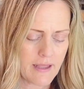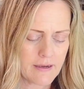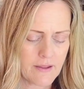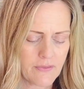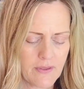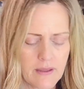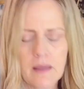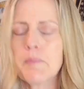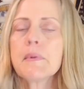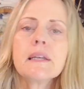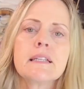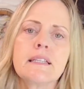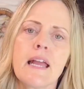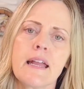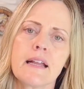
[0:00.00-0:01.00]
And I think I'm
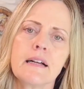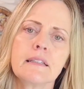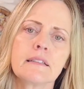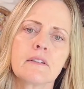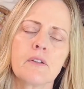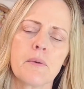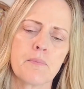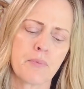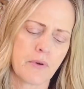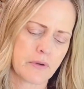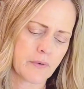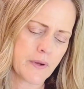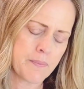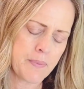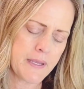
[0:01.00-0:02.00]
going to take a little
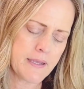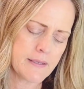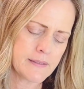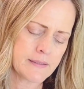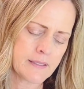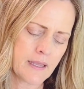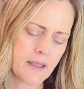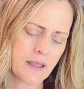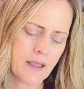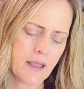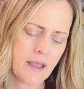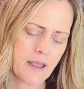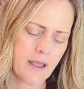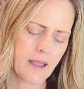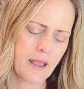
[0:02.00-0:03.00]
embroidery piece
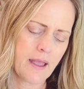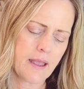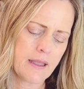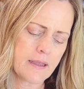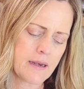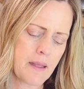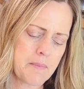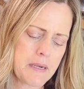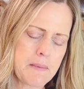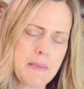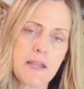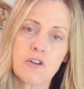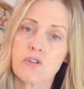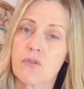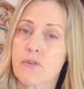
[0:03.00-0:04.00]
and I'm going to
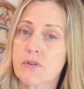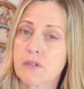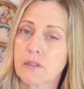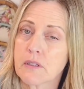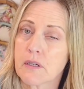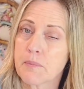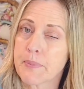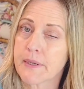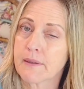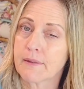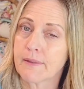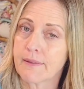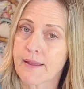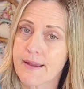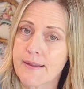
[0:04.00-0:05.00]
make sure there's a little bit of
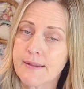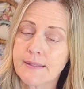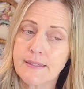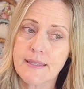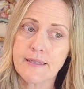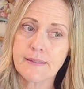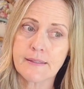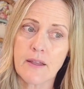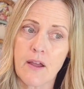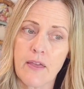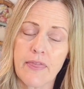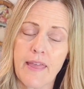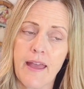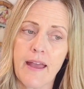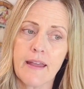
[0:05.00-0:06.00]
lace that's
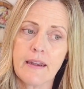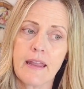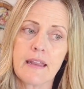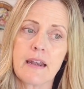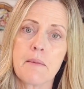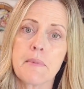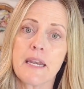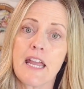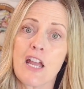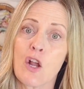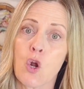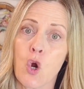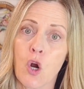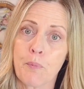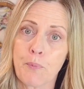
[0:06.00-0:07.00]
on that, and I'm going to
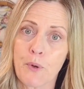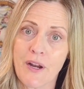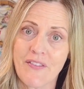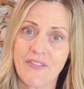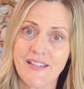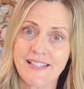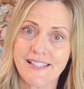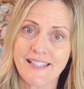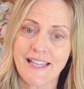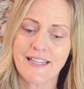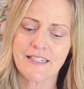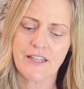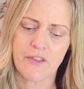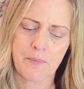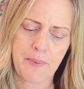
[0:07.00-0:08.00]
incorporate this
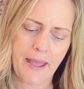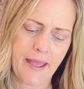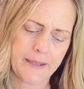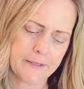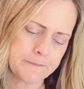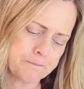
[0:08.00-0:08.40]
into the bag.